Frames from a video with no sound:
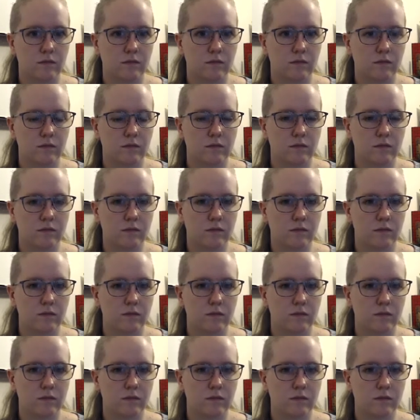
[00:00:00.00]

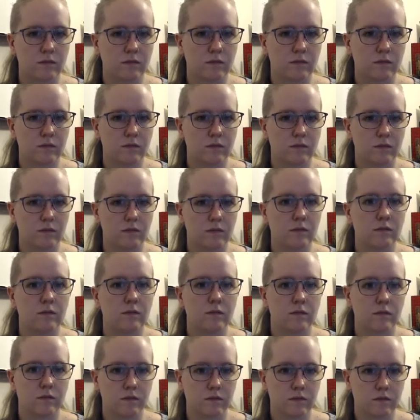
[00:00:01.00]

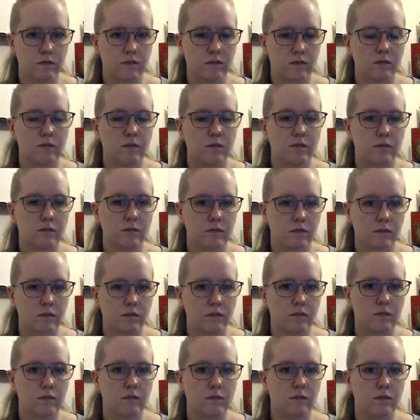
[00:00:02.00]

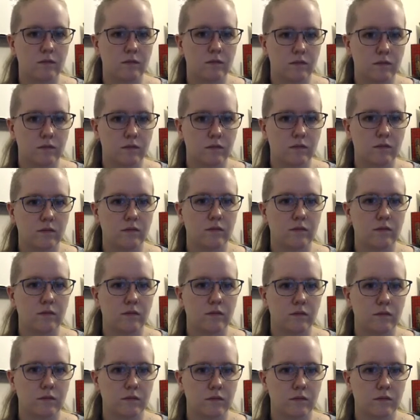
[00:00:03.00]

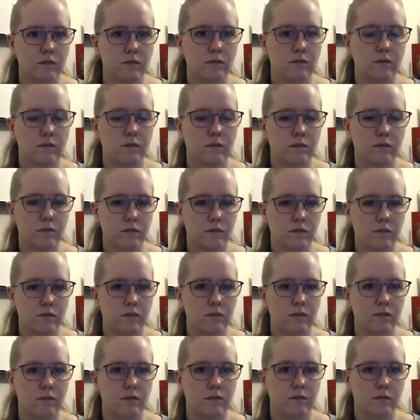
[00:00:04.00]

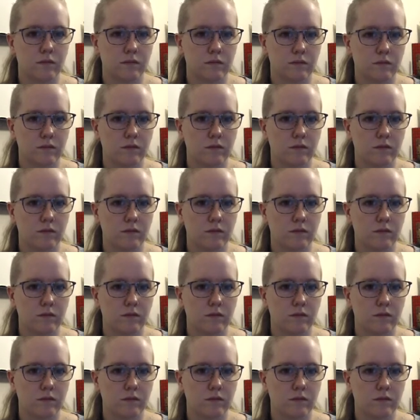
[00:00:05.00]
No words are spoken by the person on screen.